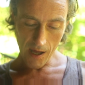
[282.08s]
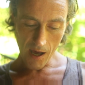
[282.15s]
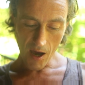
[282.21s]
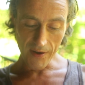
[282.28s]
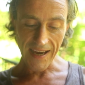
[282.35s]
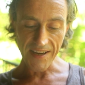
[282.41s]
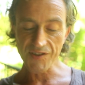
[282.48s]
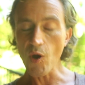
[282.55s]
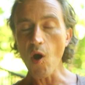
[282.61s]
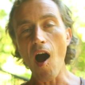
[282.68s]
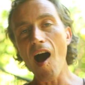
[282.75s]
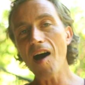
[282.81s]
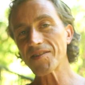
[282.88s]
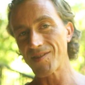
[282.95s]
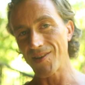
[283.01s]
Okay, so
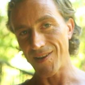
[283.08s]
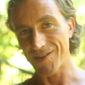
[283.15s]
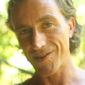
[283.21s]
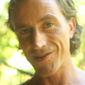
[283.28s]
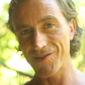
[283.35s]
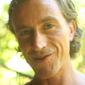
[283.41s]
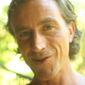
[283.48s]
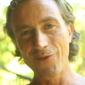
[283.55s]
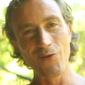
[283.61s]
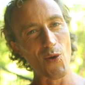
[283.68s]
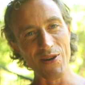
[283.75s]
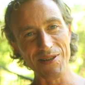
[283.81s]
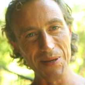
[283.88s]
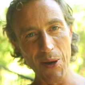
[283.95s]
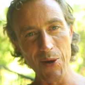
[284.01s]
artists have
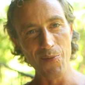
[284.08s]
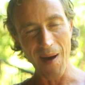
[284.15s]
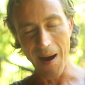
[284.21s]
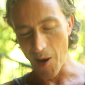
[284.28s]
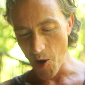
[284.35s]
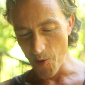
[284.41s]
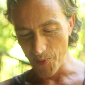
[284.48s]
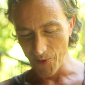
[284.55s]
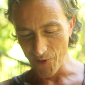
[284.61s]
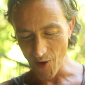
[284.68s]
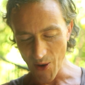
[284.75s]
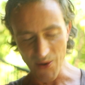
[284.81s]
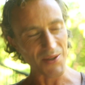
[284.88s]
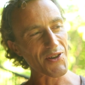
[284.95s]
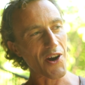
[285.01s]
always known about open
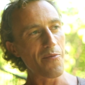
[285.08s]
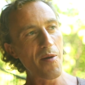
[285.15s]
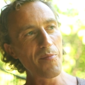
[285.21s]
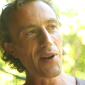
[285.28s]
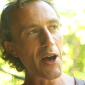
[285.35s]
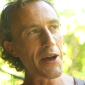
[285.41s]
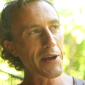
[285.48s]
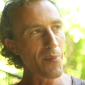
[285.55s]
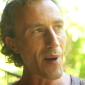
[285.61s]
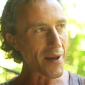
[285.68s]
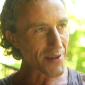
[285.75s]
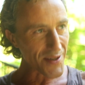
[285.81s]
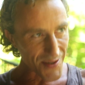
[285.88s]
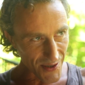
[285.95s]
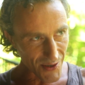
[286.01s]
focus. I remember learning
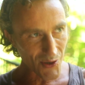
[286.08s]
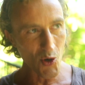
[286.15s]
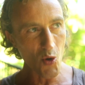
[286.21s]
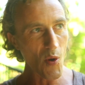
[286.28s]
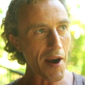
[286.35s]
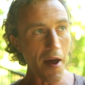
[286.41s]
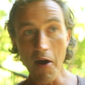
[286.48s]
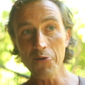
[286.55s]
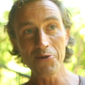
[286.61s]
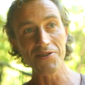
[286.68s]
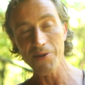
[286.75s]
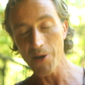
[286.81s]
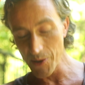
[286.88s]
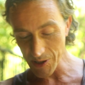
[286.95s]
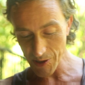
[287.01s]
about this at school when I was
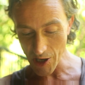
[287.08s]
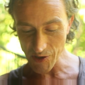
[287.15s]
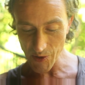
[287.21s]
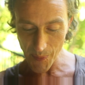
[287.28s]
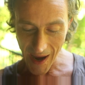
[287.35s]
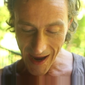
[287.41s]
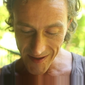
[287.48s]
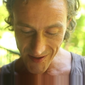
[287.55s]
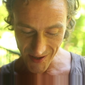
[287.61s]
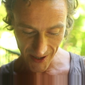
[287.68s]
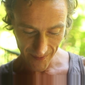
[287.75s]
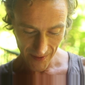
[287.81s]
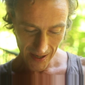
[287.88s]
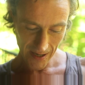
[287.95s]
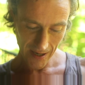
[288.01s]
as a
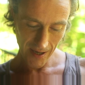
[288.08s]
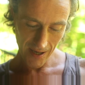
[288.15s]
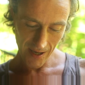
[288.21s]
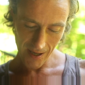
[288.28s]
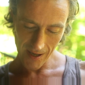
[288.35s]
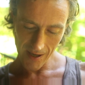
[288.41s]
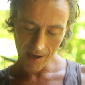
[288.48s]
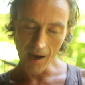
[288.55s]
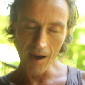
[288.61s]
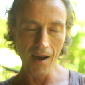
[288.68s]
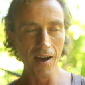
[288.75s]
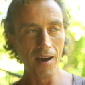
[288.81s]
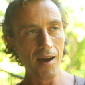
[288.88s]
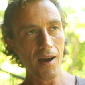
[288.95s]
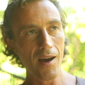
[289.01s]
painter.
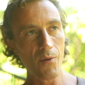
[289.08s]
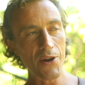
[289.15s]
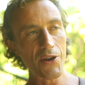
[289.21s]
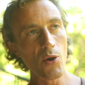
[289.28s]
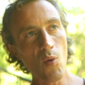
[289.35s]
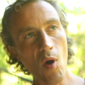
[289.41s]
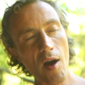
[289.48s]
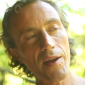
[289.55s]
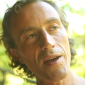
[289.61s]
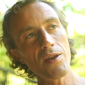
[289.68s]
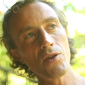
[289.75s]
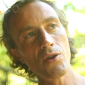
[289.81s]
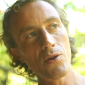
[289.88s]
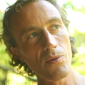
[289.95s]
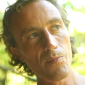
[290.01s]
When you're working,
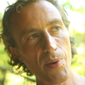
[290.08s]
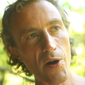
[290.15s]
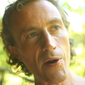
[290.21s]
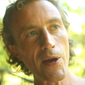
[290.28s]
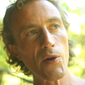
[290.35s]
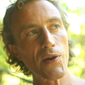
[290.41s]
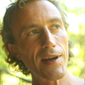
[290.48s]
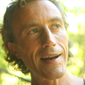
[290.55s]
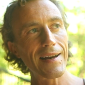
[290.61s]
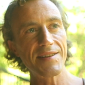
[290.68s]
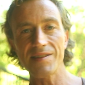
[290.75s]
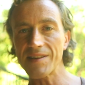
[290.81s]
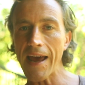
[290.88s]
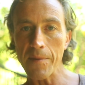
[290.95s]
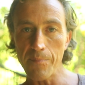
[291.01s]
you periodically
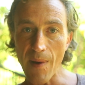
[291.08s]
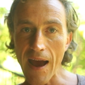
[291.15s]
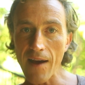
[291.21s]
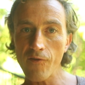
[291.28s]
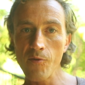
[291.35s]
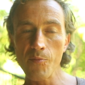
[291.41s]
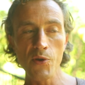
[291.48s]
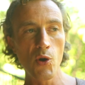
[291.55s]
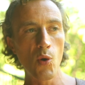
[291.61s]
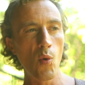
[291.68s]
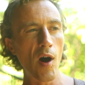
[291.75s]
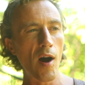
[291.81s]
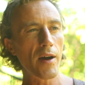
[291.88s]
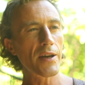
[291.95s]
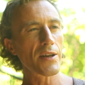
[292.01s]
stand back from your
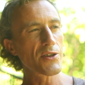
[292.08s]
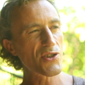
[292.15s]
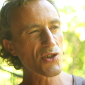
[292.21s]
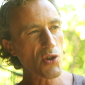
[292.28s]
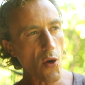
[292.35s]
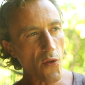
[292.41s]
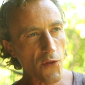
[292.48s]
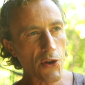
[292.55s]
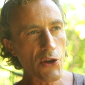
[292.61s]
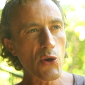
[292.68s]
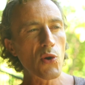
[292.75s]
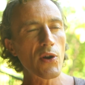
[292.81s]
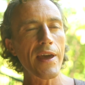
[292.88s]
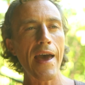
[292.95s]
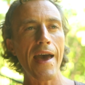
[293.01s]
work and soften
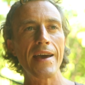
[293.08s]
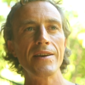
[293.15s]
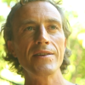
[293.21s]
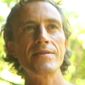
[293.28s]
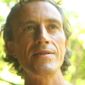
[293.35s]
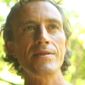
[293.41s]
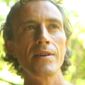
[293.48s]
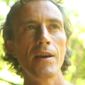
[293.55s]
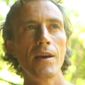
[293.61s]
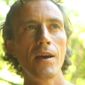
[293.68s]
your gaze